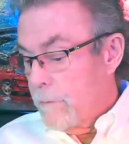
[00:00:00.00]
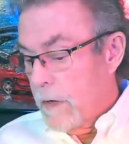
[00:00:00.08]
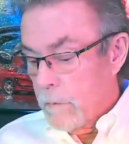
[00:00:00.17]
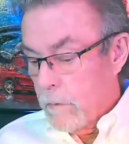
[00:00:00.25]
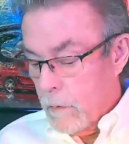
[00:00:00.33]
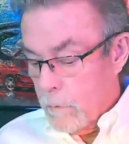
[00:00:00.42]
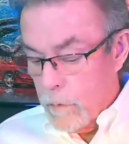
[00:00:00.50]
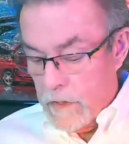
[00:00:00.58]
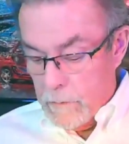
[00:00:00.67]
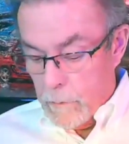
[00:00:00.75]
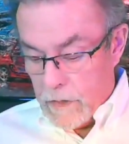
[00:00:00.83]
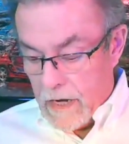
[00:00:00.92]
But what
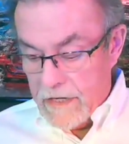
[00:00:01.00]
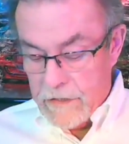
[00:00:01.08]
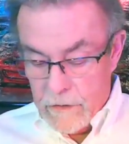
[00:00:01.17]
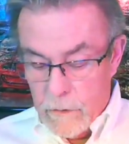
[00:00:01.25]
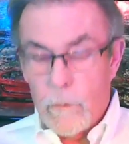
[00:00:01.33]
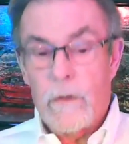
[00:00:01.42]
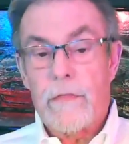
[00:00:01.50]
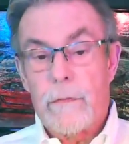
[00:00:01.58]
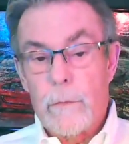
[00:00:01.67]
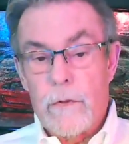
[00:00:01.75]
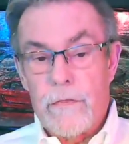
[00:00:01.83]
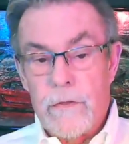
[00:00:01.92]
we what I do
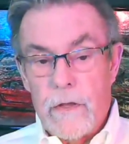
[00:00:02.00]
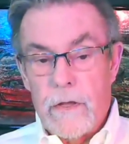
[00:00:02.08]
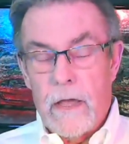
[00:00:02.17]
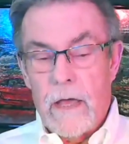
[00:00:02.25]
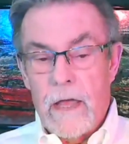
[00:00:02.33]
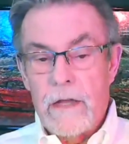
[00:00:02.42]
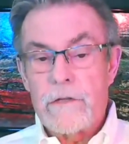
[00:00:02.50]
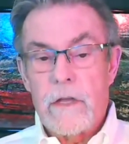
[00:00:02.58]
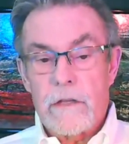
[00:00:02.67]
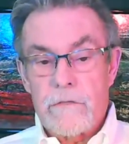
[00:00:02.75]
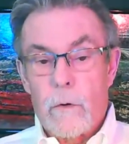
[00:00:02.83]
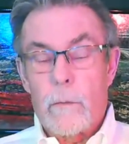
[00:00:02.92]
with with the
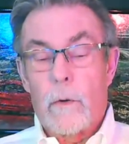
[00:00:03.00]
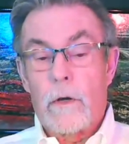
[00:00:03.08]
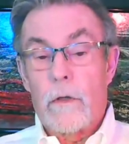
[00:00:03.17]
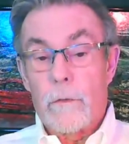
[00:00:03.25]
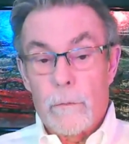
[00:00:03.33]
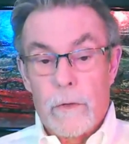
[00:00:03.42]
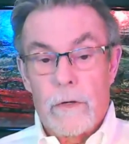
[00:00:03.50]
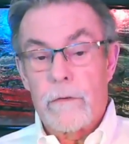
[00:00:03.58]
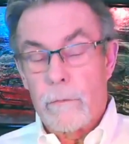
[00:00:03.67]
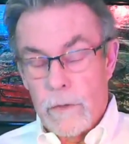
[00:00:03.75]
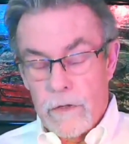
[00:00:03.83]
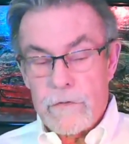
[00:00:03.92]
AGS 4.0, the rear,
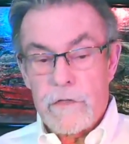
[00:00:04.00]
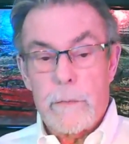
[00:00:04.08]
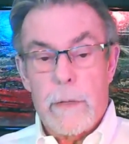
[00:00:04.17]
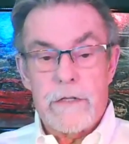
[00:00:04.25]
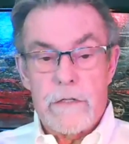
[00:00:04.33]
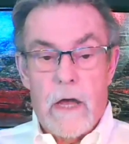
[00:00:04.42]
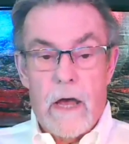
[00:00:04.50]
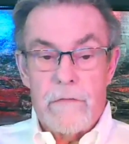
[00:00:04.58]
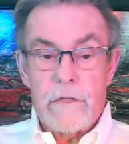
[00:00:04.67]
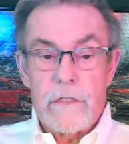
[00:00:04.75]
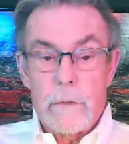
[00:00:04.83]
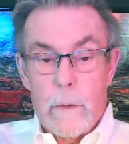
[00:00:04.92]
the rear suspension,
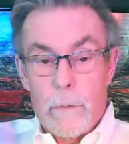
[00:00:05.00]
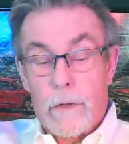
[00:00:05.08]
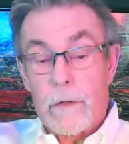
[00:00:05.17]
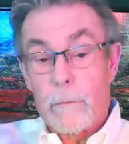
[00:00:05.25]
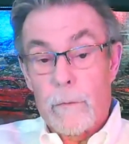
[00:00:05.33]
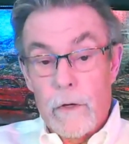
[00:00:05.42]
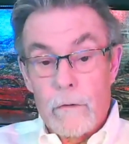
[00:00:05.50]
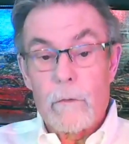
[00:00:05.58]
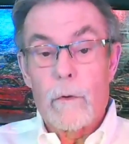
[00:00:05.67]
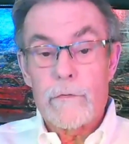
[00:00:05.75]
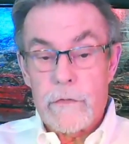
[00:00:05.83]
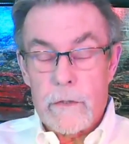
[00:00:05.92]
obviously we bring the rear
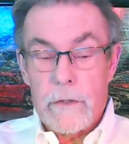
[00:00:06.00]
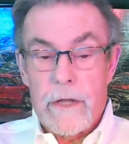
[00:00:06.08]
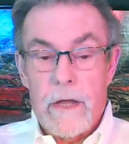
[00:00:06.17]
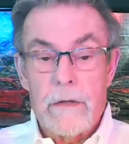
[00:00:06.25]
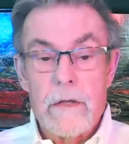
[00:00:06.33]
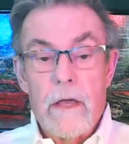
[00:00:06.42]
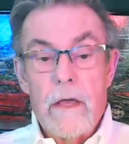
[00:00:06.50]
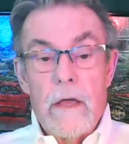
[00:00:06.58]
roll center down.